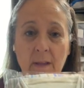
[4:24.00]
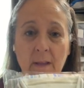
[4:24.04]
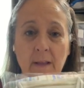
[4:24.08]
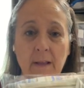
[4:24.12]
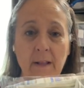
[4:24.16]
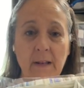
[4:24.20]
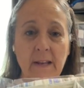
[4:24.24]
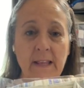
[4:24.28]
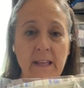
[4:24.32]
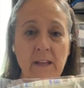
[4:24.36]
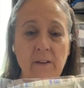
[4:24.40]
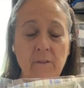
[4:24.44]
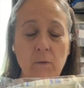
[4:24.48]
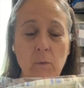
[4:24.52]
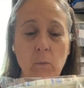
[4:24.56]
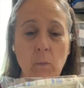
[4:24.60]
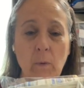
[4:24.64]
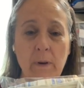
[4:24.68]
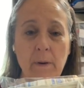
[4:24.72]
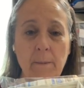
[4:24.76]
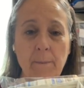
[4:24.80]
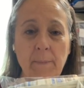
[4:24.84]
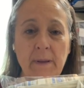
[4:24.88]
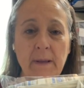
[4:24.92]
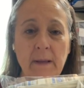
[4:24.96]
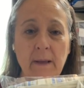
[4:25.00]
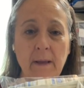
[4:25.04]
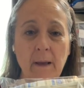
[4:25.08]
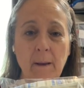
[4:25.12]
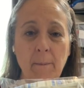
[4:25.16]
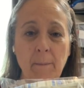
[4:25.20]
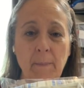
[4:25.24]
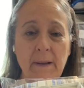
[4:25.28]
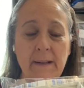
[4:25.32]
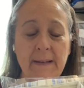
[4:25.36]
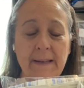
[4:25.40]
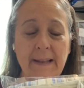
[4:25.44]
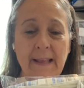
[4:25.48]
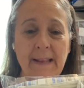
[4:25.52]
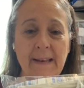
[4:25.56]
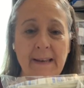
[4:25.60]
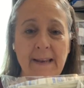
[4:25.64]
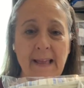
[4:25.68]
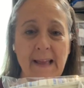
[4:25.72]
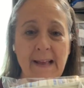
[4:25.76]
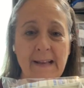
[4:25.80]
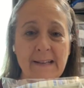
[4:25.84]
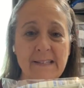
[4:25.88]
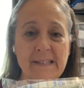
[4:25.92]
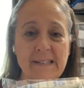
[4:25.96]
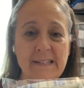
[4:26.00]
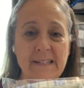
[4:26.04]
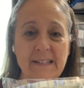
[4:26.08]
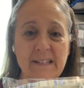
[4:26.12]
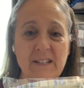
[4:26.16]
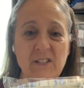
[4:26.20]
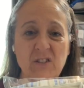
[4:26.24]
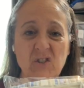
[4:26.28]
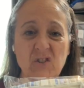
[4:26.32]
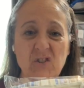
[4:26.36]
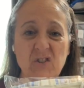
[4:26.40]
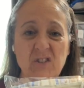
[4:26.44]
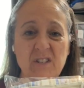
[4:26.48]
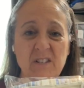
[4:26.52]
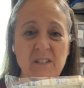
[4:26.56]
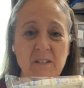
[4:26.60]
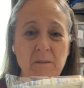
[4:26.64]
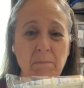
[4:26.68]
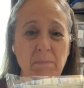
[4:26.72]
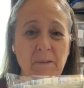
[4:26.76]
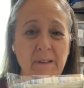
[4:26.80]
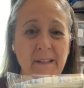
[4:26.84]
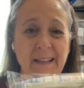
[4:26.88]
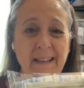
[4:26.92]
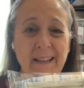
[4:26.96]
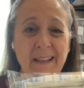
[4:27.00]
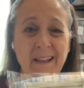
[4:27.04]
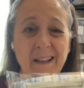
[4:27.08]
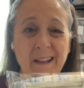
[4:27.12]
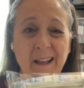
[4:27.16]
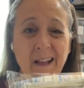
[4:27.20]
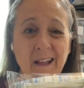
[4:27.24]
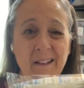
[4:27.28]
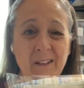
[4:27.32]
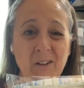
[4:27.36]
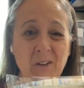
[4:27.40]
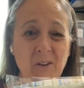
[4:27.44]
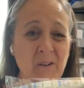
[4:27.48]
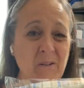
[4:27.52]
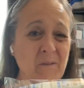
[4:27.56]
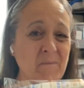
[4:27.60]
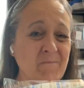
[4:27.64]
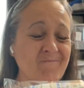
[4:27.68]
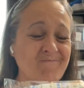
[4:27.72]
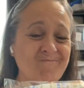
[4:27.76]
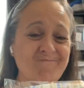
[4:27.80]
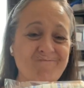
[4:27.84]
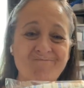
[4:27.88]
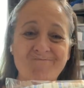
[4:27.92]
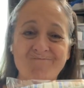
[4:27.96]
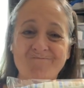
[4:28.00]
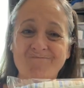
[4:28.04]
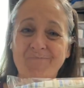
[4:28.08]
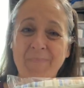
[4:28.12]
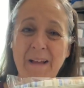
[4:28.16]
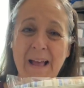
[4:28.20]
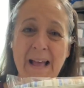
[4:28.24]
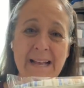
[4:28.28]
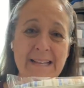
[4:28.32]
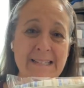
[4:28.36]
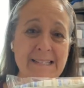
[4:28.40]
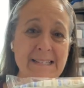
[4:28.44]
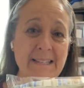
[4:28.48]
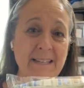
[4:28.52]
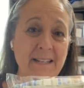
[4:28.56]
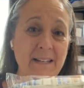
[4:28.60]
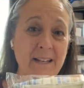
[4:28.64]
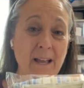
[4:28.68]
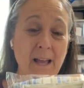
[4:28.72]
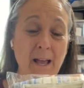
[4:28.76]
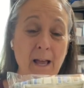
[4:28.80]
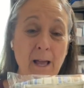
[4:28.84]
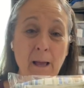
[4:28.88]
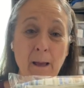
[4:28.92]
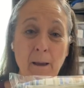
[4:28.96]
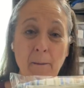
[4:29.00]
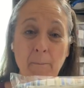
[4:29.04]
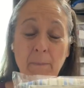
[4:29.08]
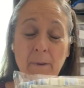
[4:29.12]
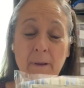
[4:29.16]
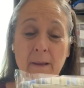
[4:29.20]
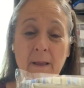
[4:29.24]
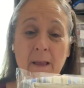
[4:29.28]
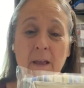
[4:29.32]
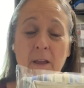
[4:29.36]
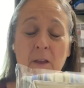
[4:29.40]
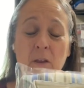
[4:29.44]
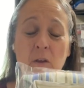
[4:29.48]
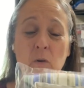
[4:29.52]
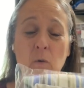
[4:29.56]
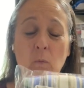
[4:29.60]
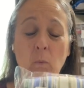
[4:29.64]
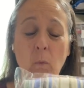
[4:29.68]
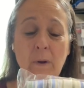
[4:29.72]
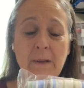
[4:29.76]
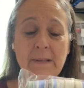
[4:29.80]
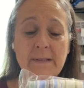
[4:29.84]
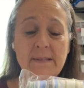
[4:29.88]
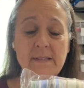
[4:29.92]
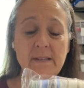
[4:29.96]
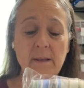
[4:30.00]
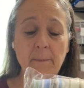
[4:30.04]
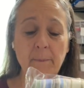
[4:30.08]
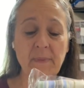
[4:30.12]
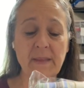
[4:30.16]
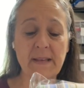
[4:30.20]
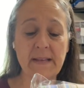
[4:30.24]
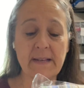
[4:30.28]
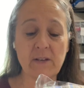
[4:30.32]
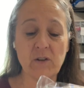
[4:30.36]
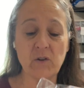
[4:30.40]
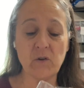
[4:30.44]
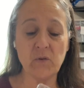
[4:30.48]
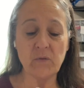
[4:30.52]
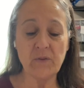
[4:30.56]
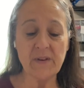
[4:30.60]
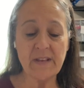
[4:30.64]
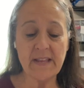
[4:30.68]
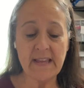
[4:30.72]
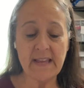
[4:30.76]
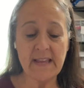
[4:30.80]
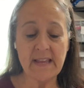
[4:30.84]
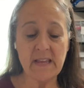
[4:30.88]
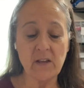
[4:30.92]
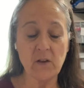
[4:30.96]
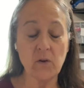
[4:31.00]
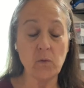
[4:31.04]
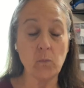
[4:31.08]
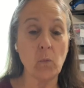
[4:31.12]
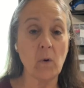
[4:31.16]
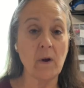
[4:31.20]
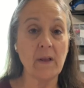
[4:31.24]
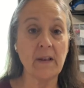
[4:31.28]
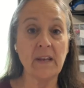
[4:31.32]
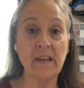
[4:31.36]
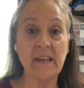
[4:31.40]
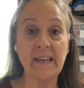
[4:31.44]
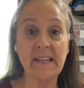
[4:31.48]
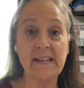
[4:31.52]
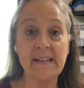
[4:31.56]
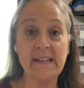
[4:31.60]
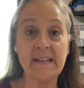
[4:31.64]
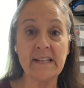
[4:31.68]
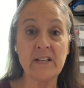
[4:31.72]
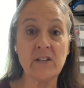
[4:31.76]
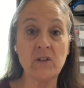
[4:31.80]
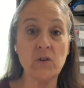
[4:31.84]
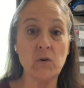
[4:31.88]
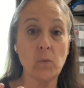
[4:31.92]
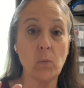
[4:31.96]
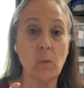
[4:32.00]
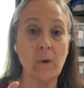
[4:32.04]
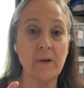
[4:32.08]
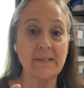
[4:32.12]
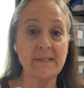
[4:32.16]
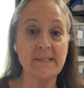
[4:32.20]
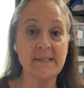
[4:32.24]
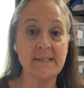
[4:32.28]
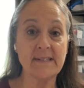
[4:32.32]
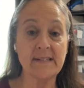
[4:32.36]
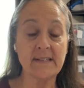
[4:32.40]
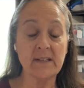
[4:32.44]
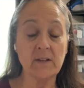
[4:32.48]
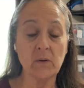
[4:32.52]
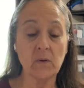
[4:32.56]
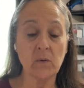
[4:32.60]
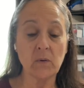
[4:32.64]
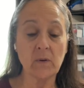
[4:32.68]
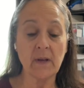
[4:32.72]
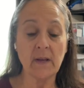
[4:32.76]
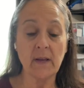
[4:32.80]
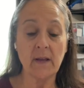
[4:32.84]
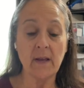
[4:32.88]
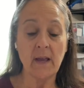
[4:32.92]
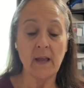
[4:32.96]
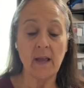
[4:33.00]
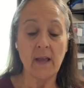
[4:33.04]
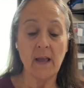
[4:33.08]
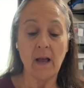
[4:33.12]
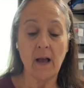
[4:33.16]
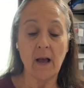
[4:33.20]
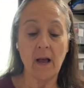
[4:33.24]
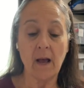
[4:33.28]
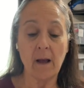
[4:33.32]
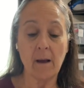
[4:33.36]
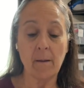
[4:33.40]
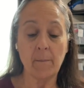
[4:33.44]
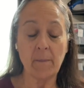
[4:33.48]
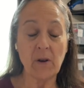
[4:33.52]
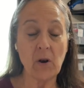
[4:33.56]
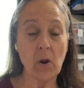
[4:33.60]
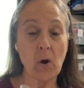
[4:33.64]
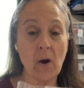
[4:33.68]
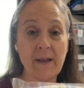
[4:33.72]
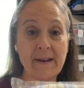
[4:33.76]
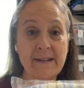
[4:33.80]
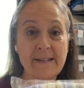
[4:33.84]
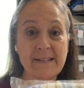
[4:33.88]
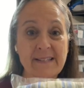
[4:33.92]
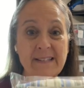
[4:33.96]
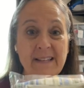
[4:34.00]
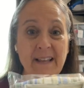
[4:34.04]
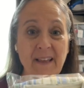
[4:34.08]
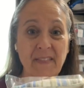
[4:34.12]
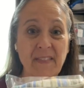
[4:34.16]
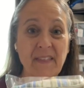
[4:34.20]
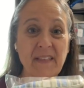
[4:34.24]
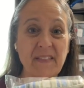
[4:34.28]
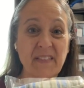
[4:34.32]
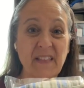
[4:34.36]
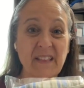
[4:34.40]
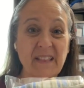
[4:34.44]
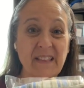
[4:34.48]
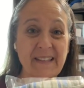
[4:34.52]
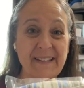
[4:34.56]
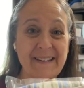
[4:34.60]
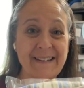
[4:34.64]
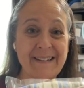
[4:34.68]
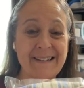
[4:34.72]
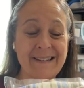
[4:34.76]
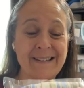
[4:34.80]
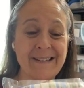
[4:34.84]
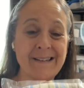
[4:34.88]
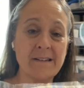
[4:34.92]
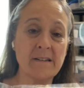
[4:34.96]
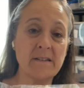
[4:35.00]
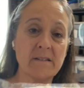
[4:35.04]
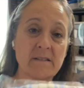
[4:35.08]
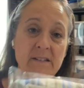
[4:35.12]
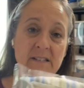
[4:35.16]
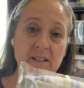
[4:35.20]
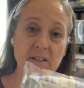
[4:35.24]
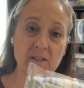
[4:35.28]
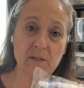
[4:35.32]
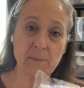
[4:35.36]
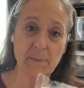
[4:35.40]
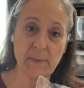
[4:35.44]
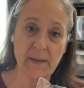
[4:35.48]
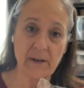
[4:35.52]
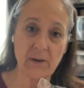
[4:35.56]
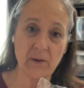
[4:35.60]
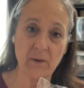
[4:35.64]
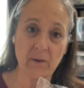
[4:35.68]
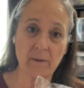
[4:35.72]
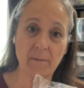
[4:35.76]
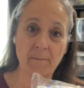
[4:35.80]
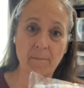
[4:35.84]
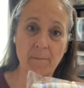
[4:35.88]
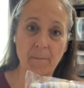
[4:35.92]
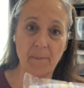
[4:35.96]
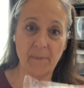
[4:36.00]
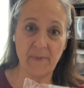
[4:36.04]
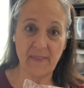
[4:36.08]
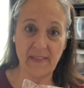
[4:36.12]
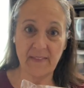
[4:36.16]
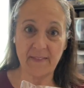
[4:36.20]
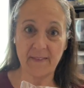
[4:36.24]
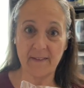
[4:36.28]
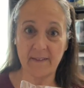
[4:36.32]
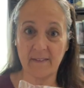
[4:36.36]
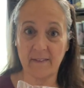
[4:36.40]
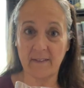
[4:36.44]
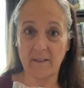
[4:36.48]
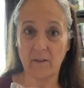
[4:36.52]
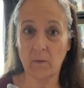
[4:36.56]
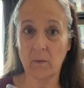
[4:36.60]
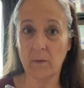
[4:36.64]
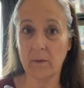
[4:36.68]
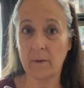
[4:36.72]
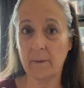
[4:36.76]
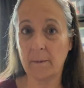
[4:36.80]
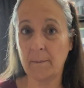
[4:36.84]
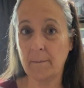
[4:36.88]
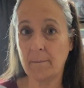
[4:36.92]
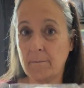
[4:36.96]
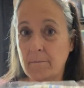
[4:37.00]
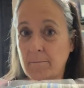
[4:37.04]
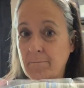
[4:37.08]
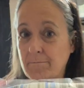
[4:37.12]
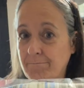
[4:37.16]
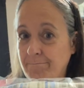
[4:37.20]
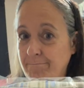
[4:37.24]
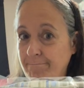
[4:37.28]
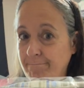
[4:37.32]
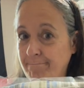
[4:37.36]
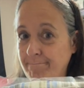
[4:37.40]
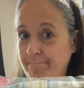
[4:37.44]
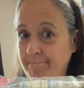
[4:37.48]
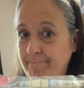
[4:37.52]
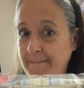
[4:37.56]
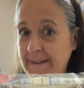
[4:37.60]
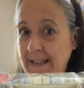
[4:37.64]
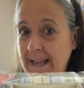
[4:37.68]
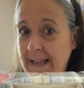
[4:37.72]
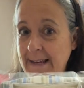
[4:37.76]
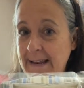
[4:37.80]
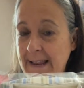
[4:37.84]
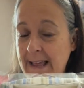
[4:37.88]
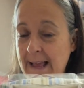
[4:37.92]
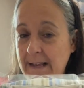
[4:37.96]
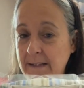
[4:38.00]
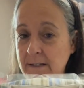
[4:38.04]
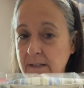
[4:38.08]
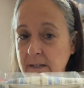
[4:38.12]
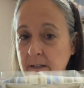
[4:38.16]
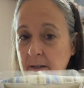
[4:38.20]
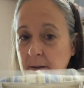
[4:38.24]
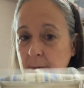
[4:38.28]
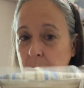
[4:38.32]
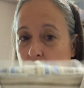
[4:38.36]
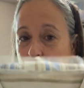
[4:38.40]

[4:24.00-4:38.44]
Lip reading: Like if you want to pick up a Nat Nast and it's just a plain color, pass it up. You want something unique, you want linen, you want silk. And honestly, I think the linen sells better than the silk. Nat Nast.